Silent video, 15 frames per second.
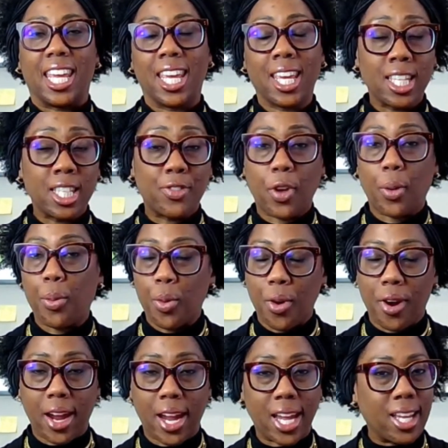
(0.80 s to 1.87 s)
It is
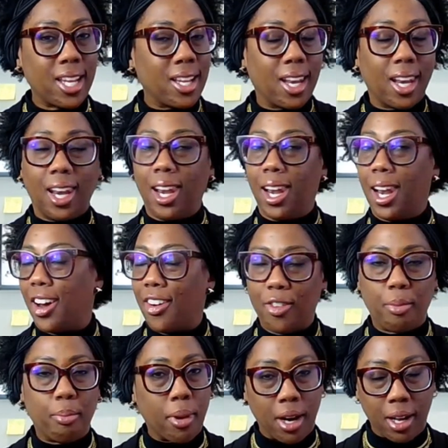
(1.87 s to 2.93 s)
February
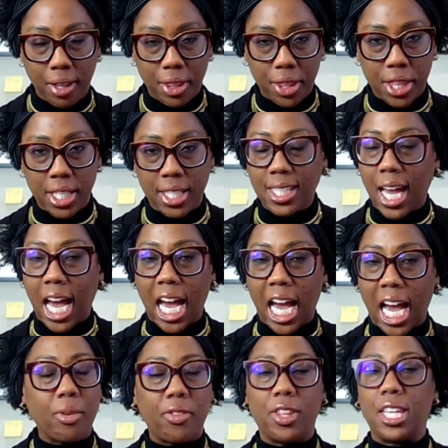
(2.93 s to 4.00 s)
Love Month, the
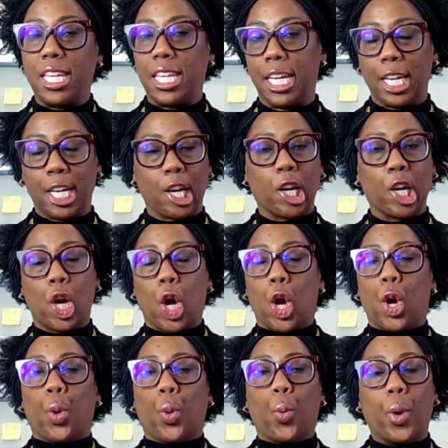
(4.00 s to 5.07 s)
time of the year
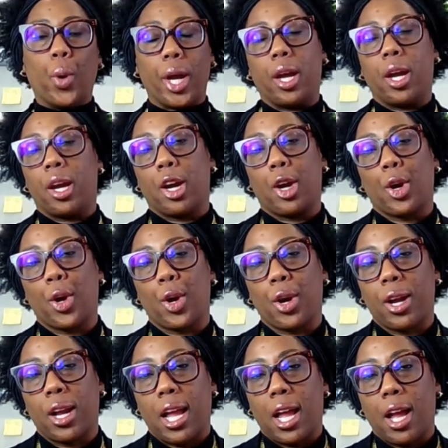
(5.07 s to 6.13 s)

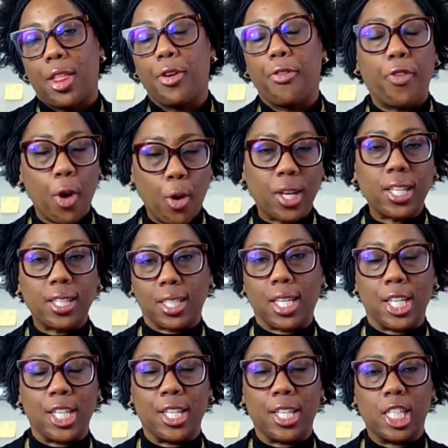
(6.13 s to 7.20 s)
where the focus
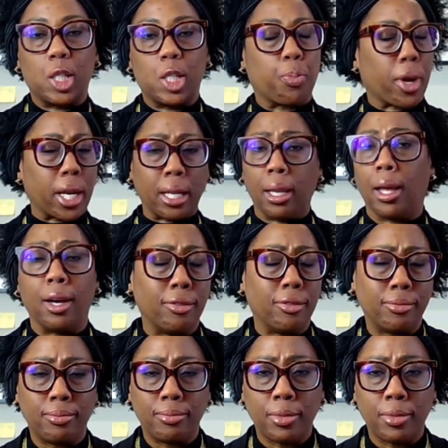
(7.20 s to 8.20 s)
is spreading love.